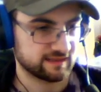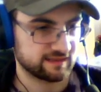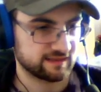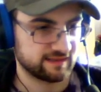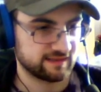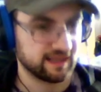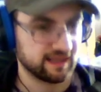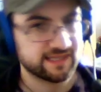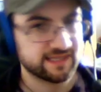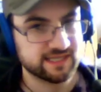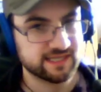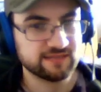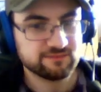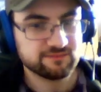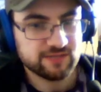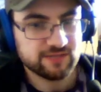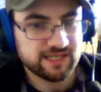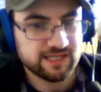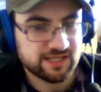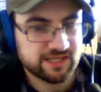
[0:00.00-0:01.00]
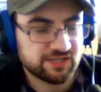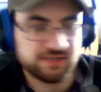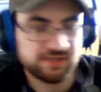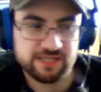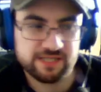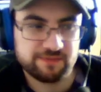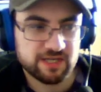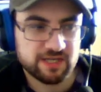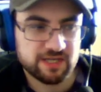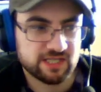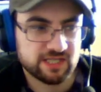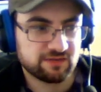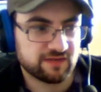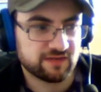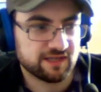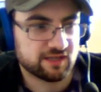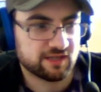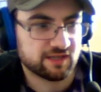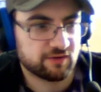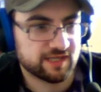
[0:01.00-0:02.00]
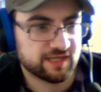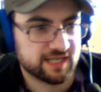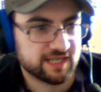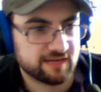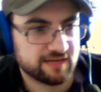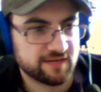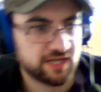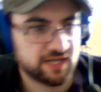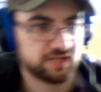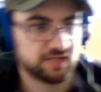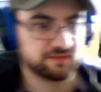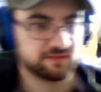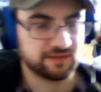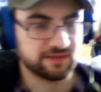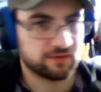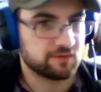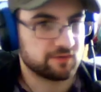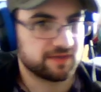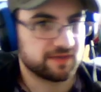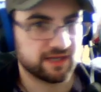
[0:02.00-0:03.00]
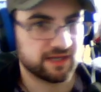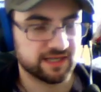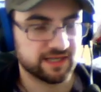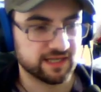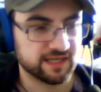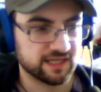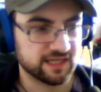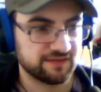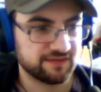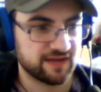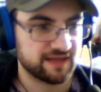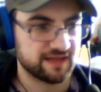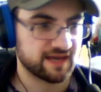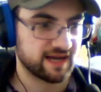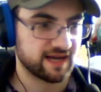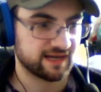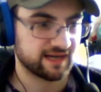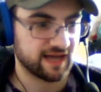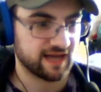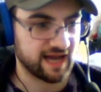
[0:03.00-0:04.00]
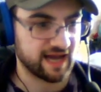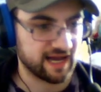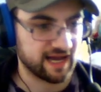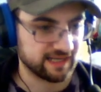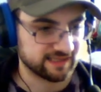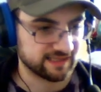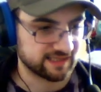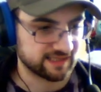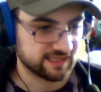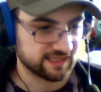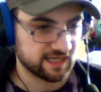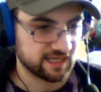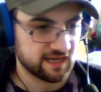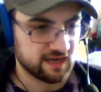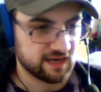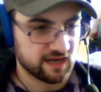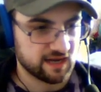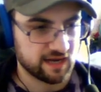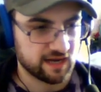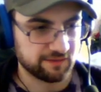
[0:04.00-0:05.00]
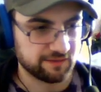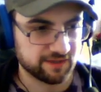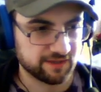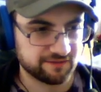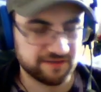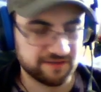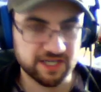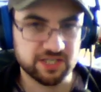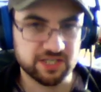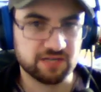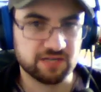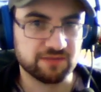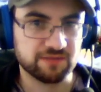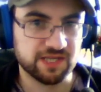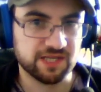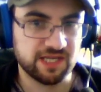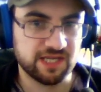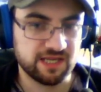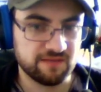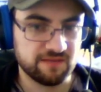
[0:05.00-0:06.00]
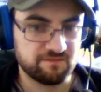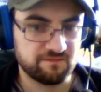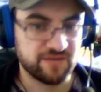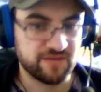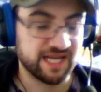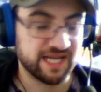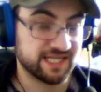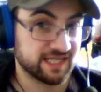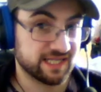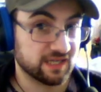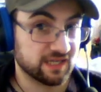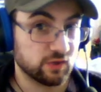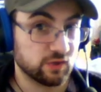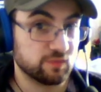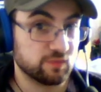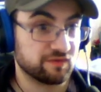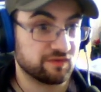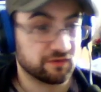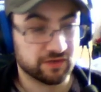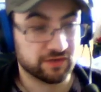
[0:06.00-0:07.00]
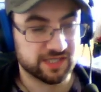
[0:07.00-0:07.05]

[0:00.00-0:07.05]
There's some read issues, especially with like the quest animation, but I'm hoping I can alleviate that, and I'm going to finish up the basic loop before I